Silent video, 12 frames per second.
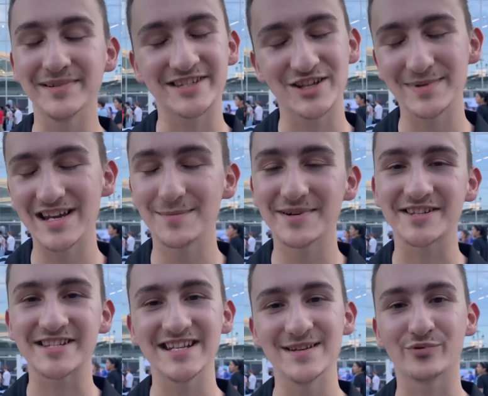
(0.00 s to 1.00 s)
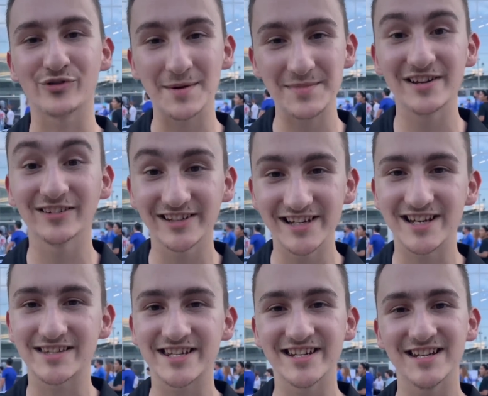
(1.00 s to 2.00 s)
to be able to see Premier League
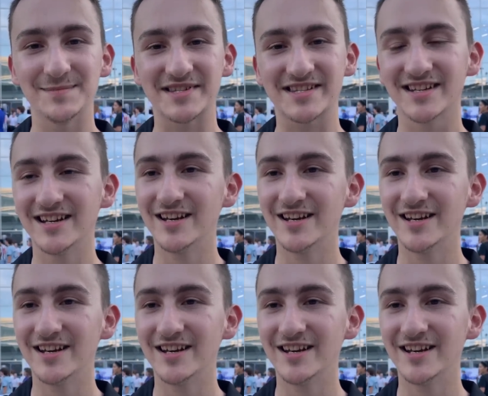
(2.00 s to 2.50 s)
teams,